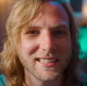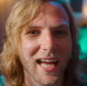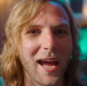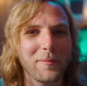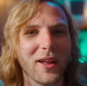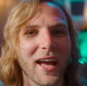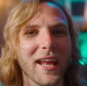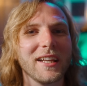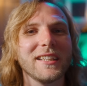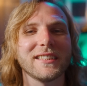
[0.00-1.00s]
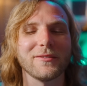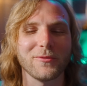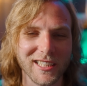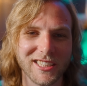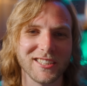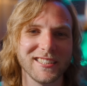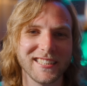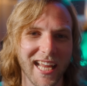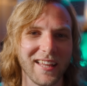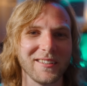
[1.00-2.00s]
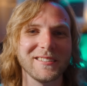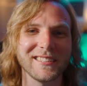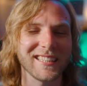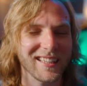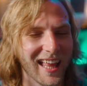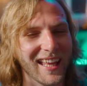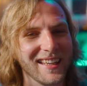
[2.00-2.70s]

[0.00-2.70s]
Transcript: timeline to Richard Taylor's delight.